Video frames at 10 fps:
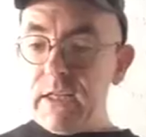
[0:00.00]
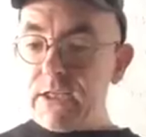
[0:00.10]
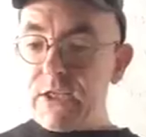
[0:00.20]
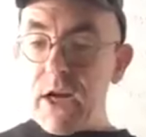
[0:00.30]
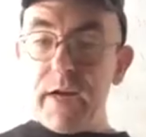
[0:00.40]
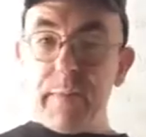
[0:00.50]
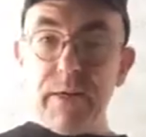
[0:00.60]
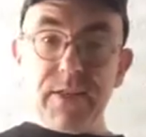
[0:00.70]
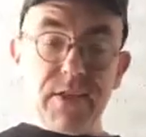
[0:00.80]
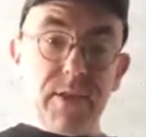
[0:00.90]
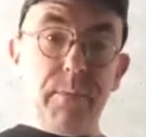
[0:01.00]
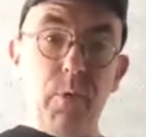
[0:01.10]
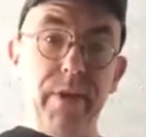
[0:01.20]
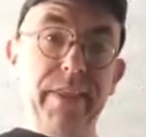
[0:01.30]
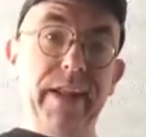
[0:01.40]
let's talk about the
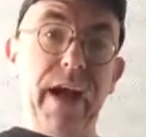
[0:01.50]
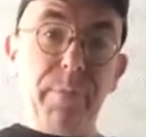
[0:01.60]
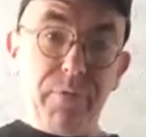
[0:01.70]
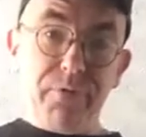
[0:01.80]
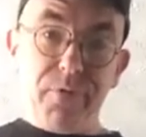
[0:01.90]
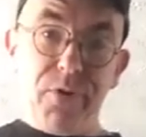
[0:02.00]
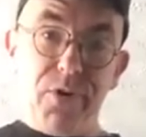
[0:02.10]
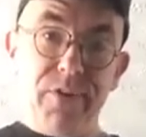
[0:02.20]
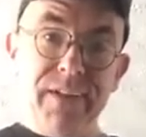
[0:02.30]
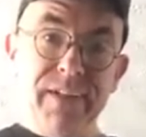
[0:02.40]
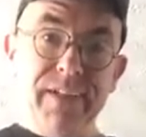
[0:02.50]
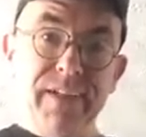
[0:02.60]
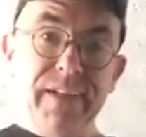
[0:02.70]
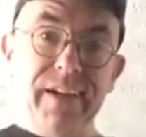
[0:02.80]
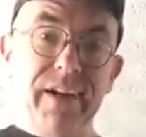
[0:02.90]
simple way that I prefer.
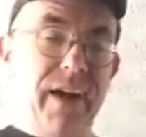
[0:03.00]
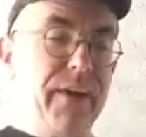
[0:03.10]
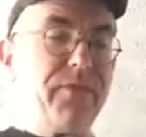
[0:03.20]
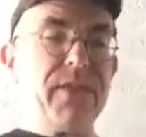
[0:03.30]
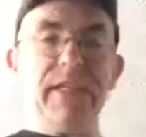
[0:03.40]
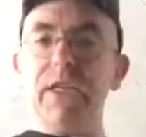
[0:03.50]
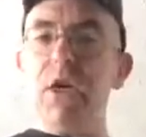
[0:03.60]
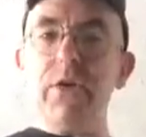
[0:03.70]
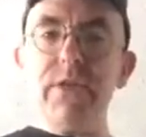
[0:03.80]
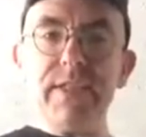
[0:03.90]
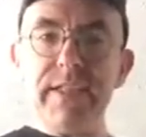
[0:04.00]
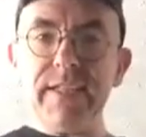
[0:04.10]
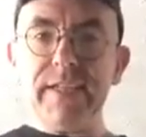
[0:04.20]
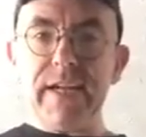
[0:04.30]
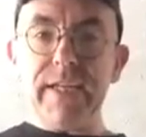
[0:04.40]
I've seen, you've seen
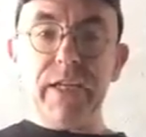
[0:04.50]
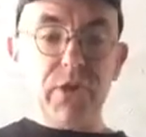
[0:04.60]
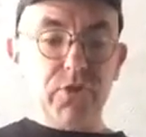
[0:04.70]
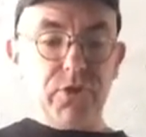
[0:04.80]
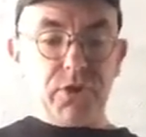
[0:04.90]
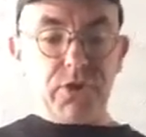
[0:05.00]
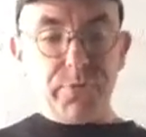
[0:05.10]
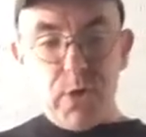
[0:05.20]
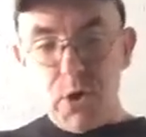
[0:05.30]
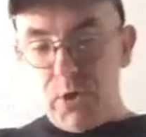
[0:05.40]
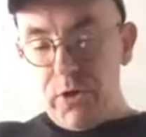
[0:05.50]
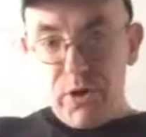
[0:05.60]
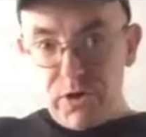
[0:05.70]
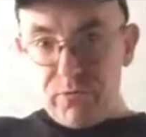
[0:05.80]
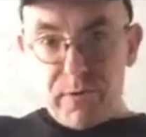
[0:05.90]
the technique using a spoon.
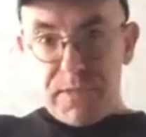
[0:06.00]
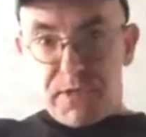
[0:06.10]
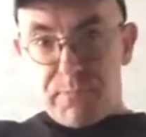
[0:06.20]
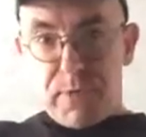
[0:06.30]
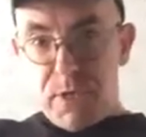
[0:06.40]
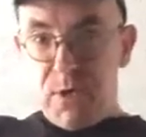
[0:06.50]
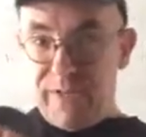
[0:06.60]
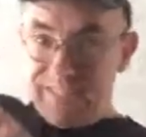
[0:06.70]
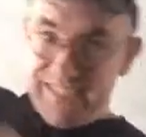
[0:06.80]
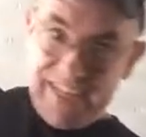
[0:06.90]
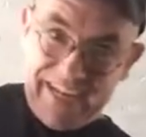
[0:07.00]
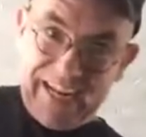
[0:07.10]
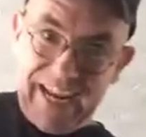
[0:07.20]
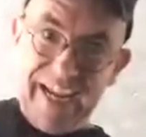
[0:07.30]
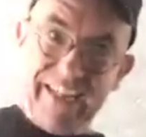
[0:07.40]
You can rub the spoon and stick
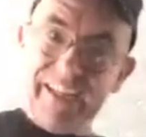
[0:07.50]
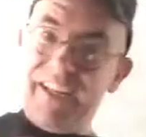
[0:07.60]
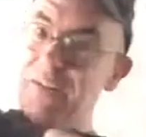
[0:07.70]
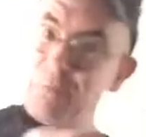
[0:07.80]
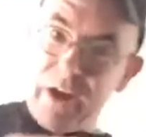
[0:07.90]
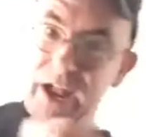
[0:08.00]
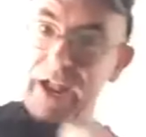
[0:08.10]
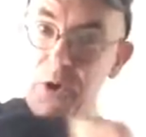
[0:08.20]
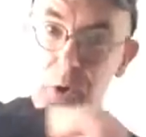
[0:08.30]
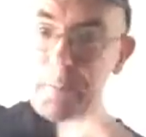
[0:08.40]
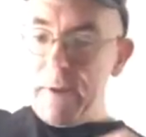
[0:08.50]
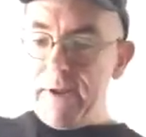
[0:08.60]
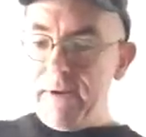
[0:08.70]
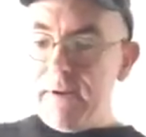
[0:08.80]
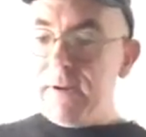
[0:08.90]
it in and then pry it
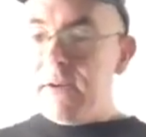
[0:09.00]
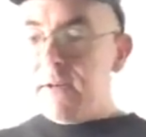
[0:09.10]
open.